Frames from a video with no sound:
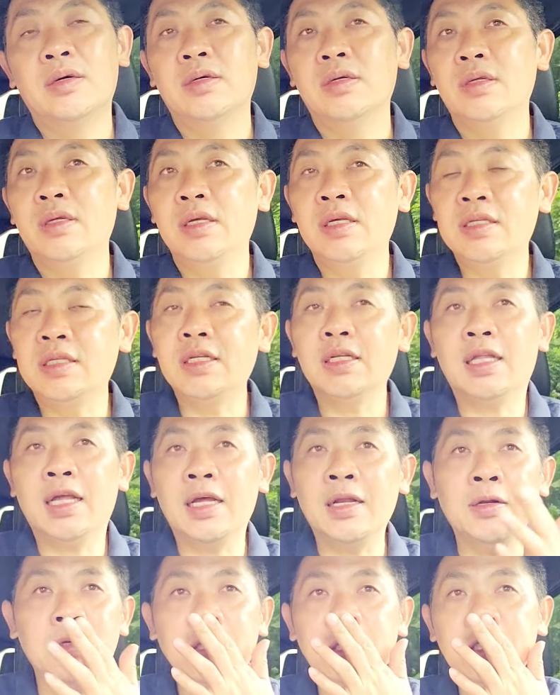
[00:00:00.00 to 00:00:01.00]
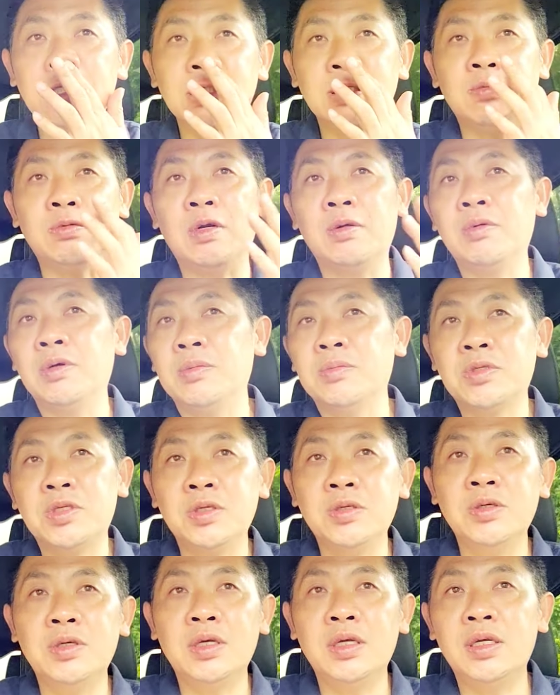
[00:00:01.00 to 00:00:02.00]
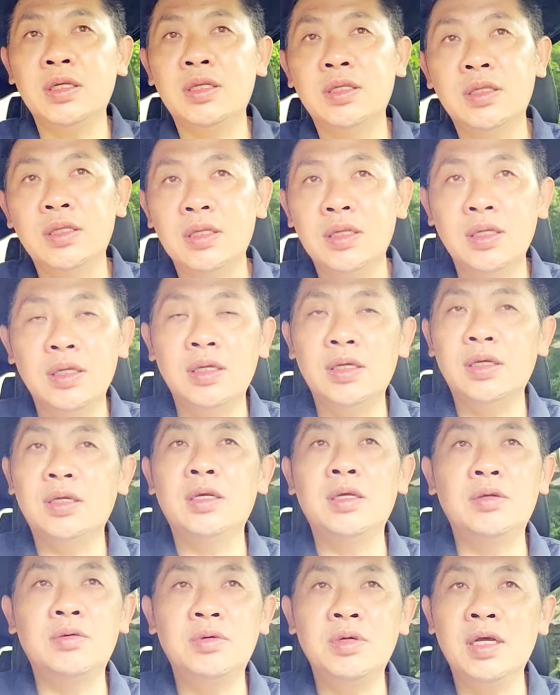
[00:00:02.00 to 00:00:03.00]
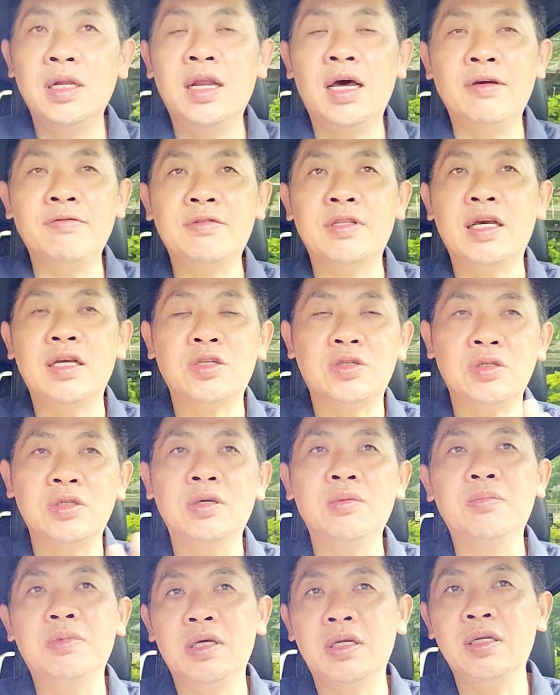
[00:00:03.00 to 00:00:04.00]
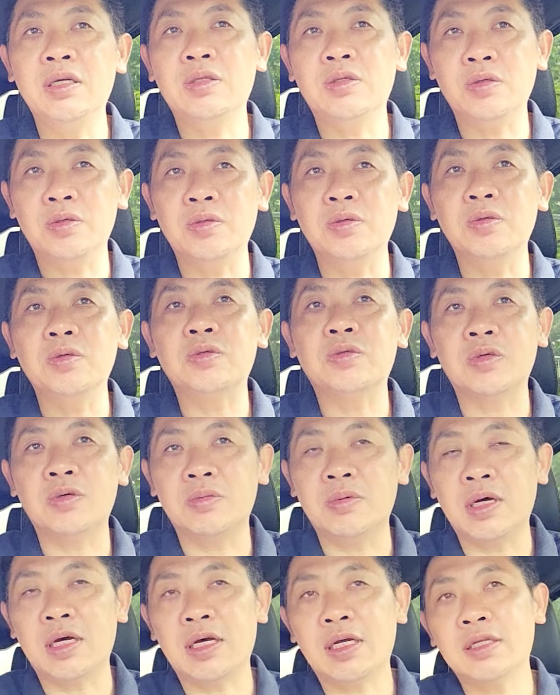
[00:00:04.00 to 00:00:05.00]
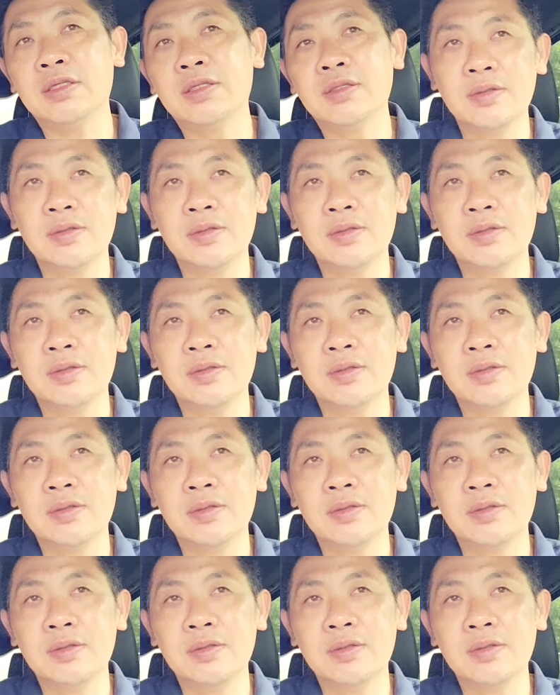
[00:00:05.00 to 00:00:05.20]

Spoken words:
It's the technology's problem. So in real life there shouldn't be a need to do so, but